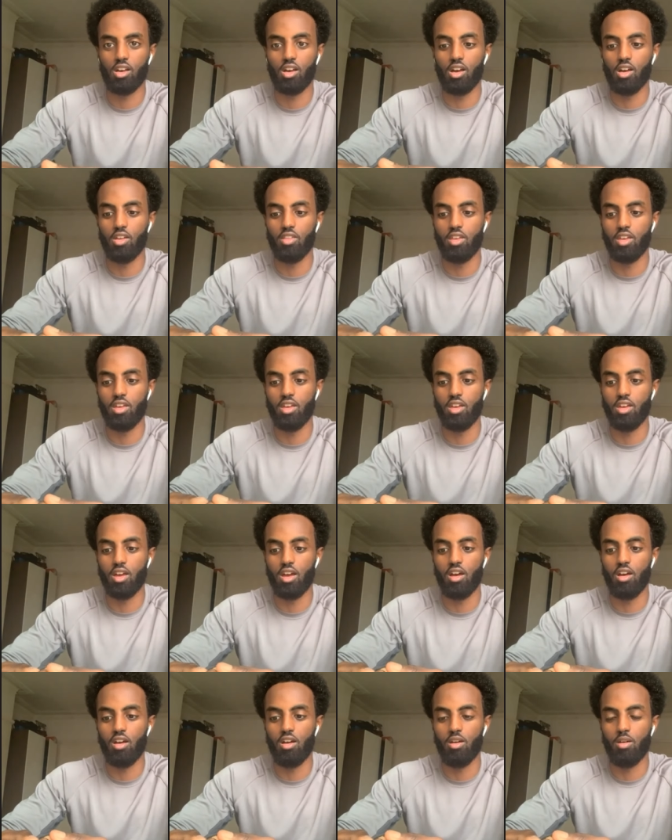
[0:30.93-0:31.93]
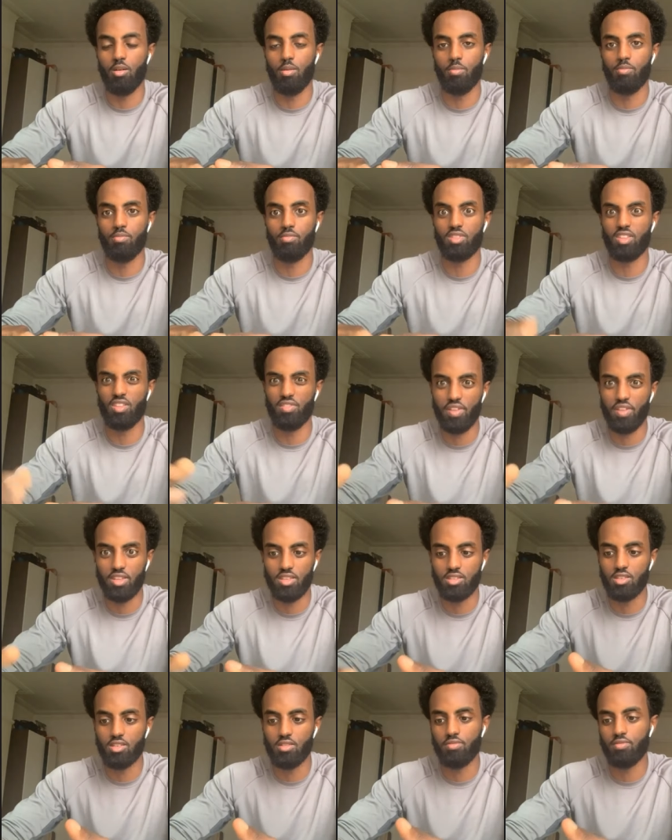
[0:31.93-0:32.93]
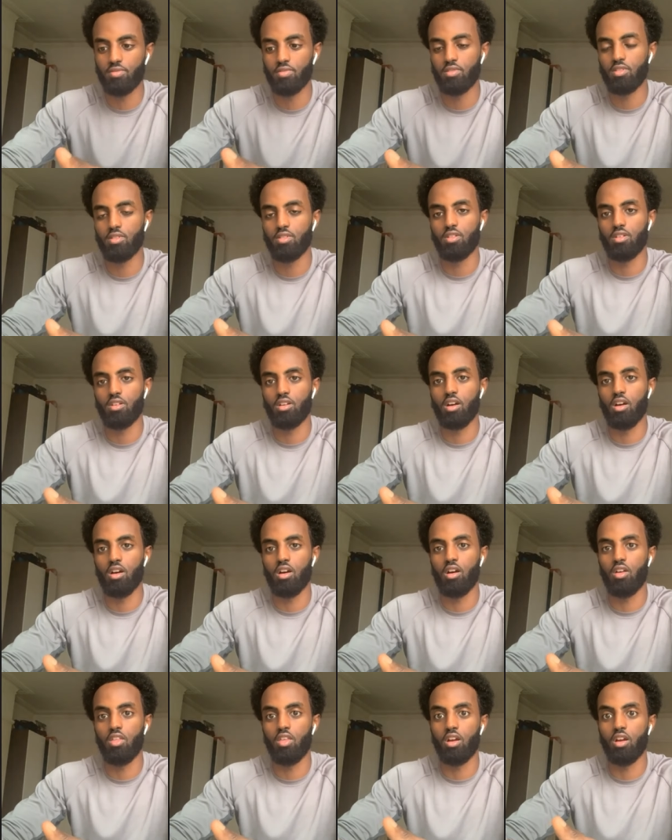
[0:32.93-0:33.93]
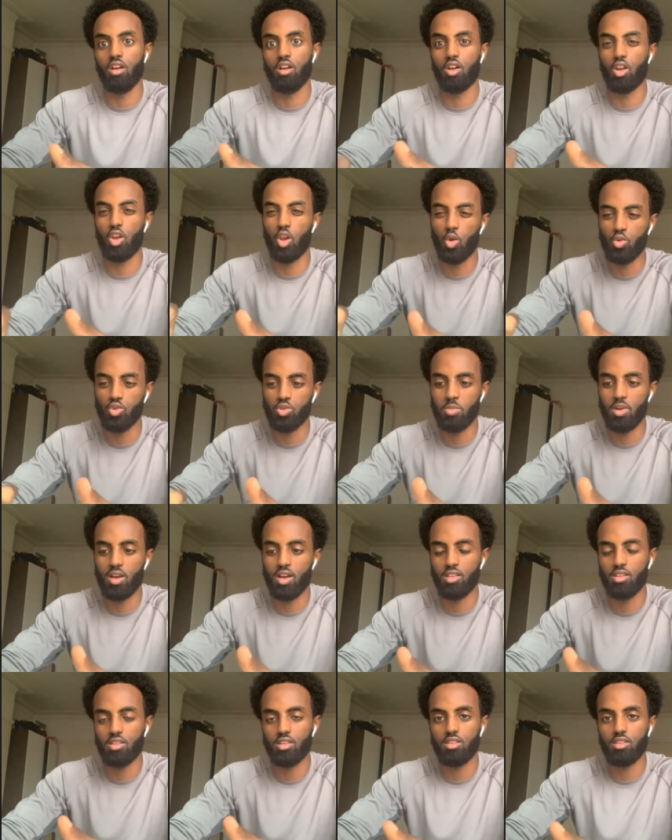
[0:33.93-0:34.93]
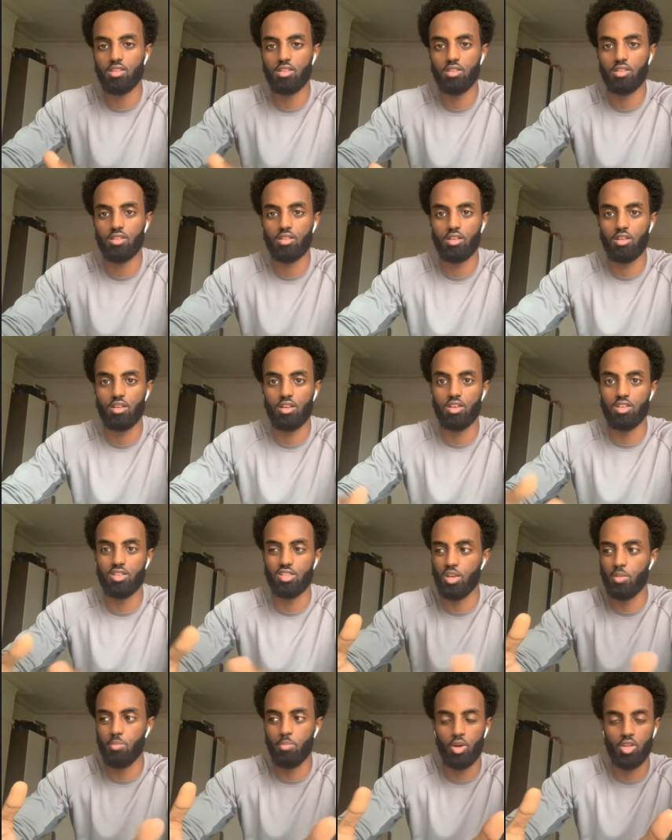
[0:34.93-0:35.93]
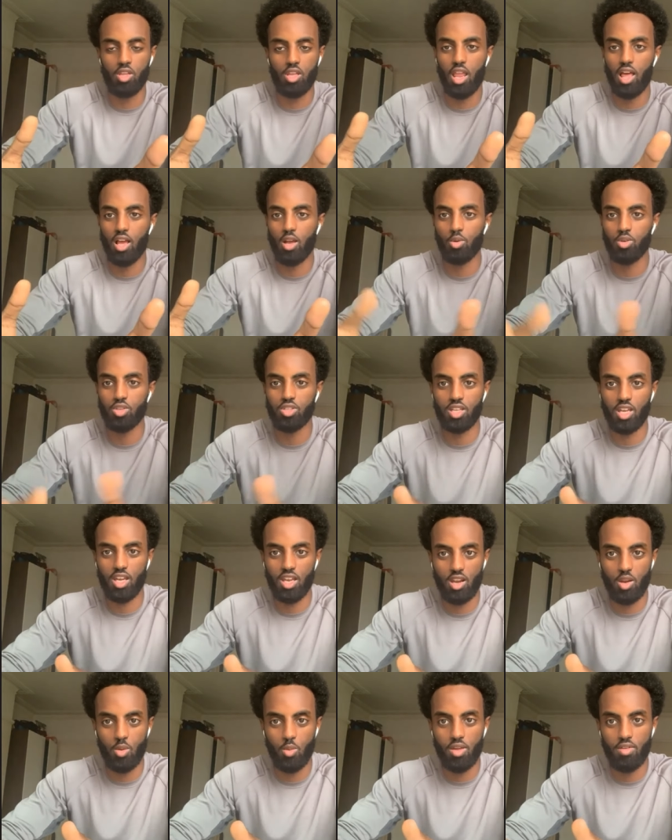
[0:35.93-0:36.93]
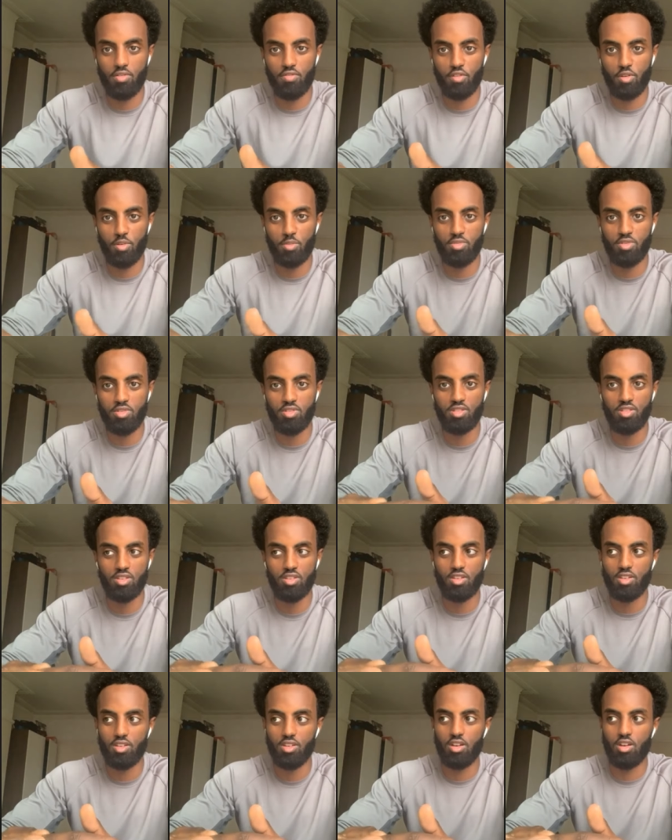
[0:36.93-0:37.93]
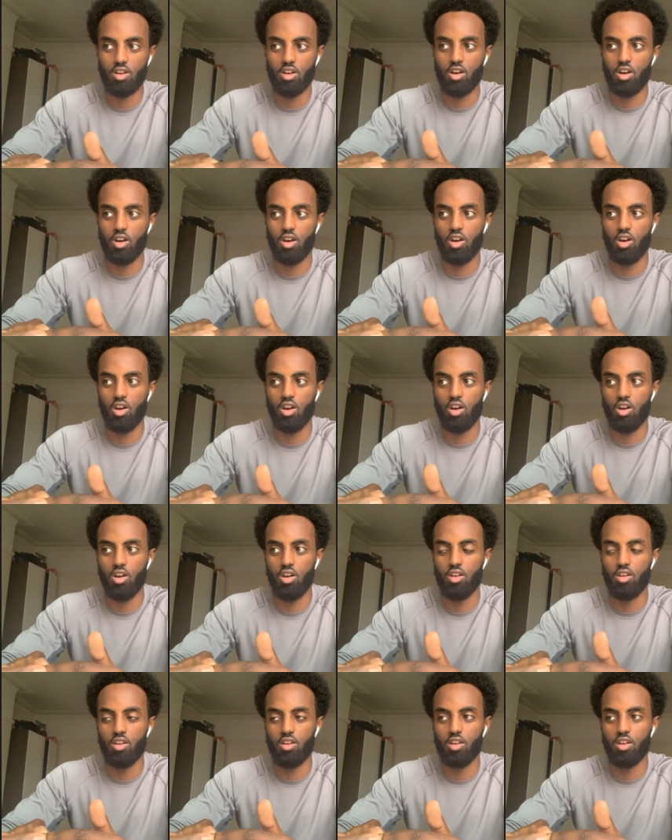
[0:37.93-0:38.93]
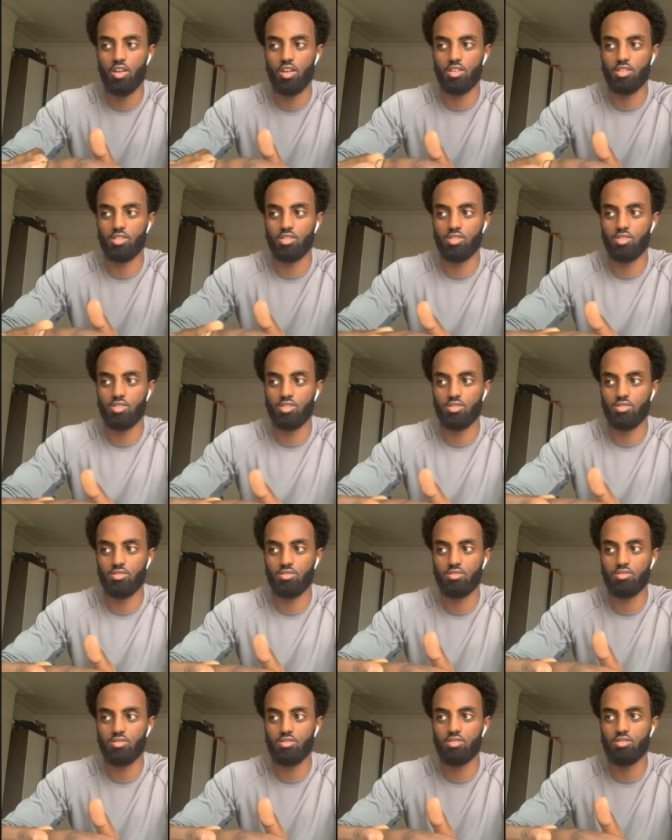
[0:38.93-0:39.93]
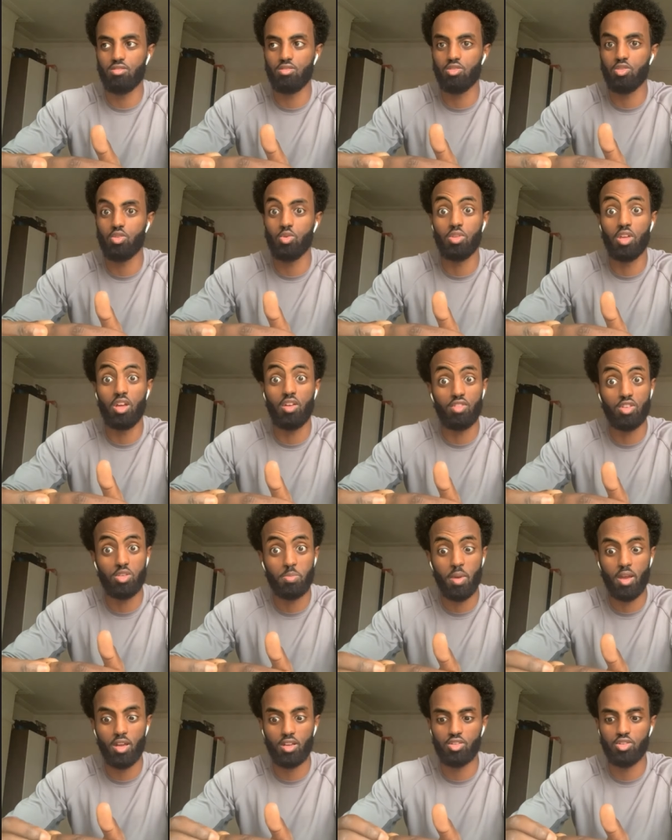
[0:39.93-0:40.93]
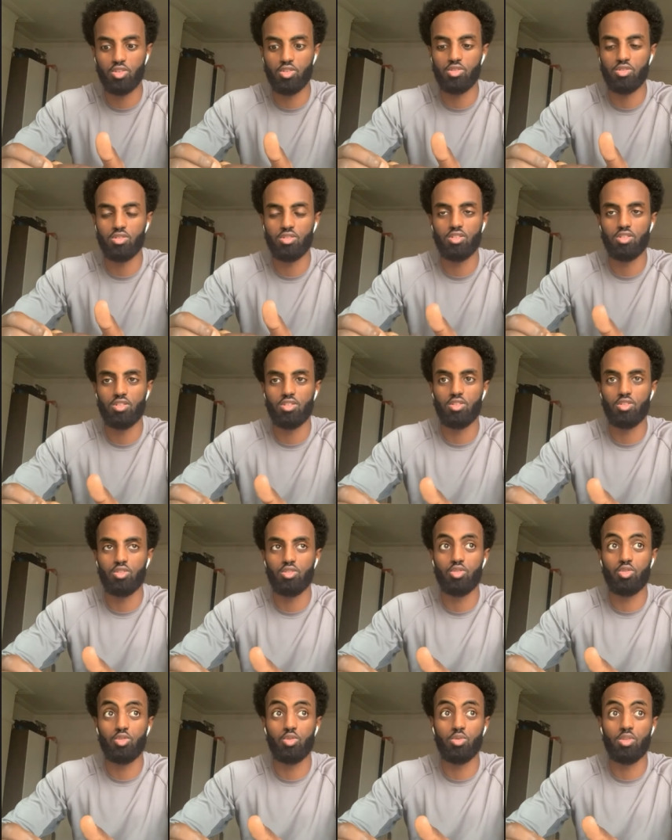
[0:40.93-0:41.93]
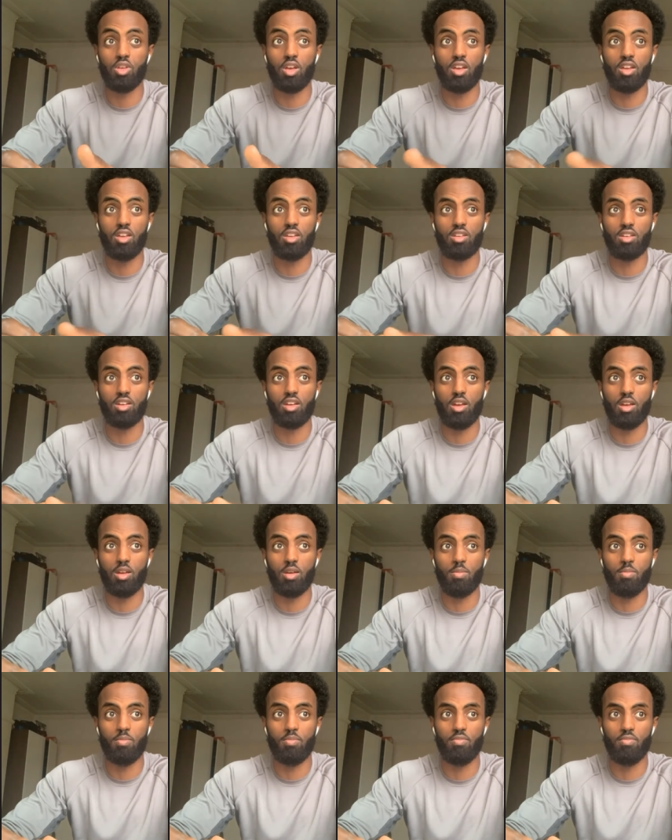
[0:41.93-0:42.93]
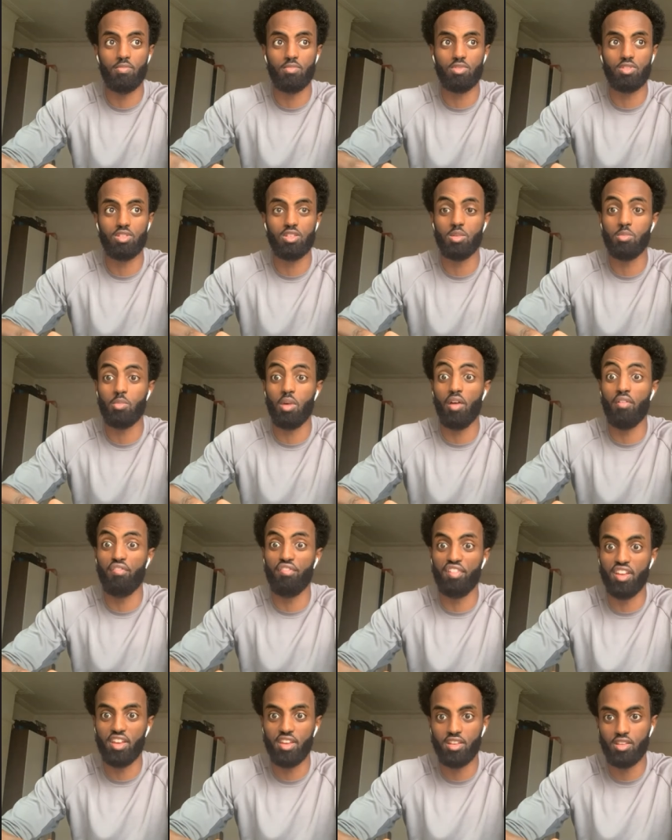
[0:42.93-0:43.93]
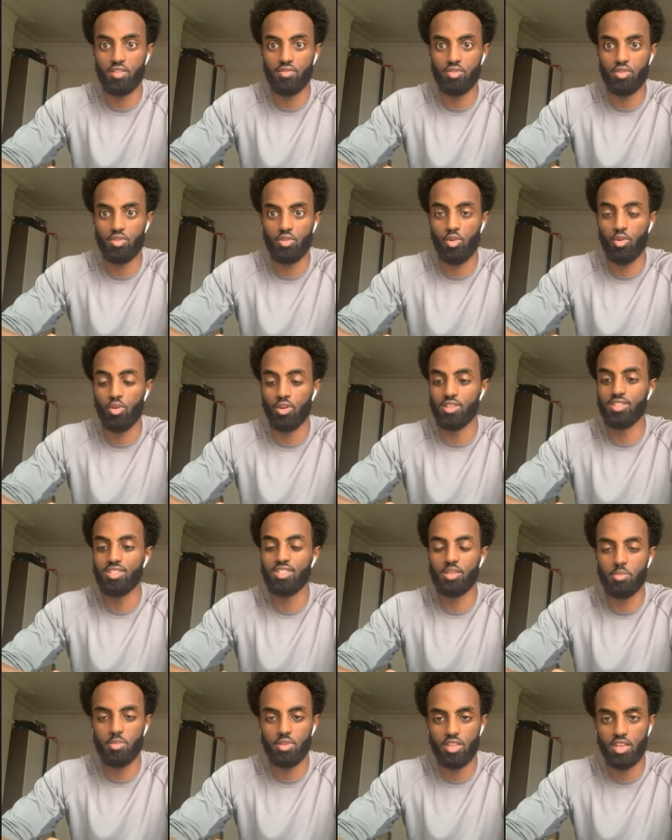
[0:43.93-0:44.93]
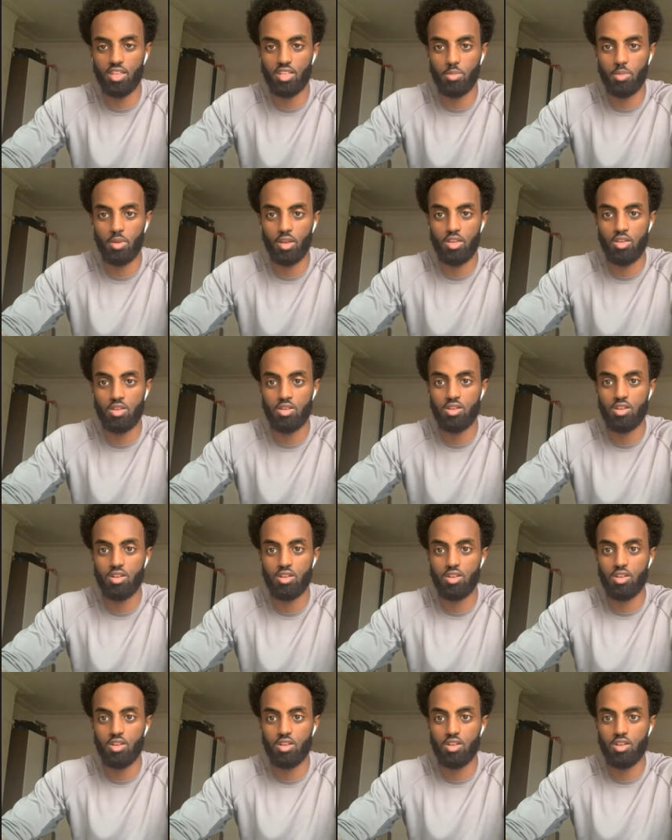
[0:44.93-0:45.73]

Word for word: Are they um, defensive? Are they closed minded? Is their body language turning away from you? Uh, do they respect you? Do they um, seem afraid of you or intimidated by you?